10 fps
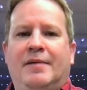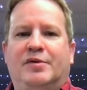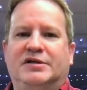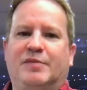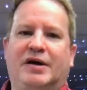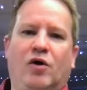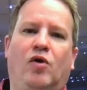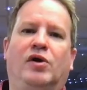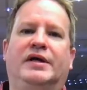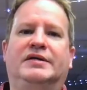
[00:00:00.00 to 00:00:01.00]
because my
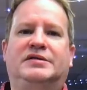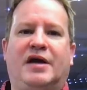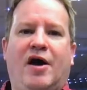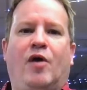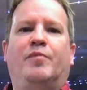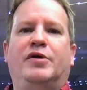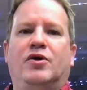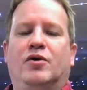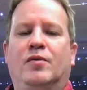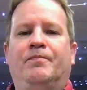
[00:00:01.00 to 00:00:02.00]
goal is to help
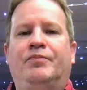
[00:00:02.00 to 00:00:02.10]
you